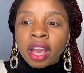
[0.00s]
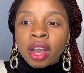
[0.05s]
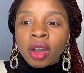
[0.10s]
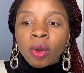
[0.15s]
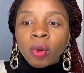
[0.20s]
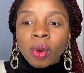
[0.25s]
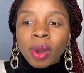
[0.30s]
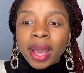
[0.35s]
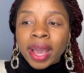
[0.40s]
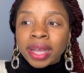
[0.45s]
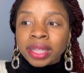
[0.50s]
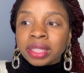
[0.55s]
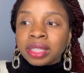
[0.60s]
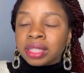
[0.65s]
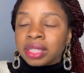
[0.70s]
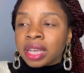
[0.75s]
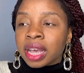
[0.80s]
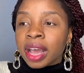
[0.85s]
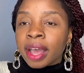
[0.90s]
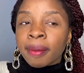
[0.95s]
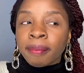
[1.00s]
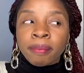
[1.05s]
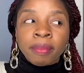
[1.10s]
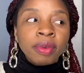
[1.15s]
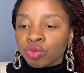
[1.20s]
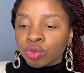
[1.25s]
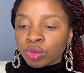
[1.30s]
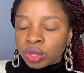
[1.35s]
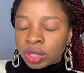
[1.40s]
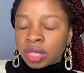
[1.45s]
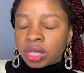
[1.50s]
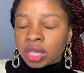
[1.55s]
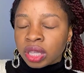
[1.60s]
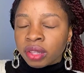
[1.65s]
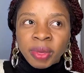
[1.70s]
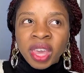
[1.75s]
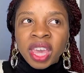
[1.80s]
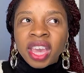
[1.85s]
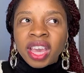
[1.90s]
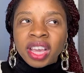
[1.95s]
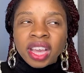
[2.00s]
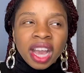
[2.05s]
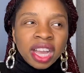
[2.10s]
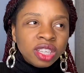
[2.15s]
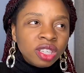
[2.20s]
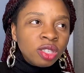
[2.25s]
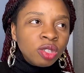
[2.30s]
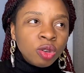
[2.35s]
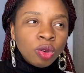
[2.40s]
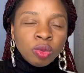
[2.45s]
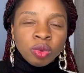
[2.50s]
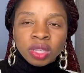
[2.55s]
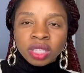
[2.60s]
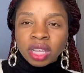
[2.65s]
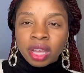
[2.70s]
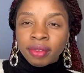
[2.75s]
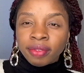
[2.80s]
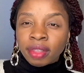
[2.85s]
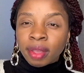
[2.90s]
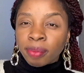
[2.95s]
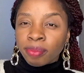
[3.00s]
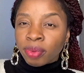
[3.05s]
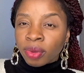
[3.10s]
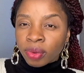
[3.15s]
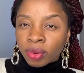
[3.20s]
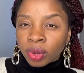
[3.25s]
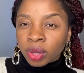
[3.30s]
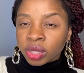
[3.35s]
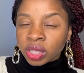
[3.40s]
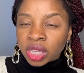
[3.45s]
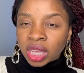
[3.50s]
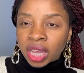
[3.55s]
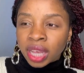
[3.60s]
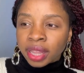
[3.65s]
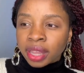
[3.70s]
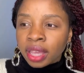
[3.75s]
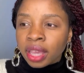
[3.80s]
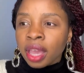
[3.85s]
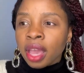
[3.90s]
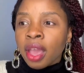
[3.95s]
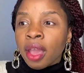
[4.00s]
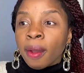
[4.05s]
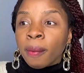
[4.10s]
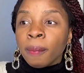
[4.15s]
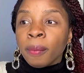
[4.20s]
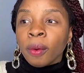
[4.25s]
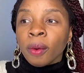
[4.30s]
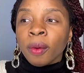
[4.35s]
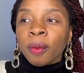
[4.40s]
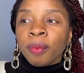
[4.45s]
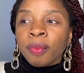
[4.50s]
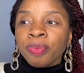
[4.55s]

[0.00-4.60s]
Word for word: quiet time routine i just always have them periodically but